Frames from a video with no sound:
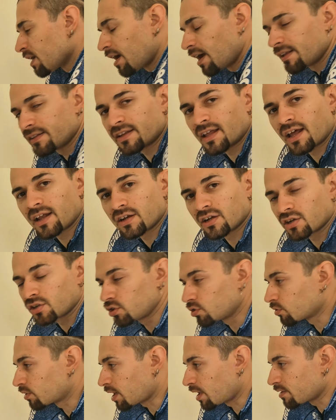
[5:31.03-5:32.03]
and then
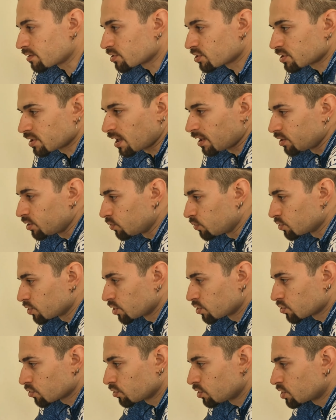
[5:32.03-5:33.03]
you can start
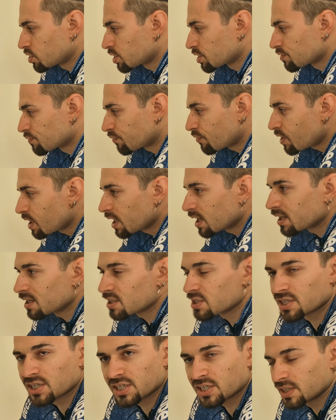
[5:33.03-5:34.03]
using. So this is free and
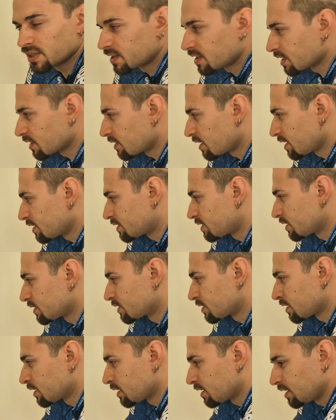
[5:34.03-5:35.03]
this is
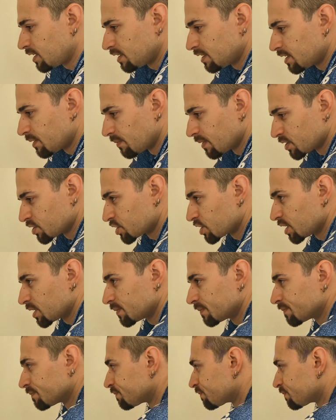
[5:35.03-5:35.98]
integrated in the machine.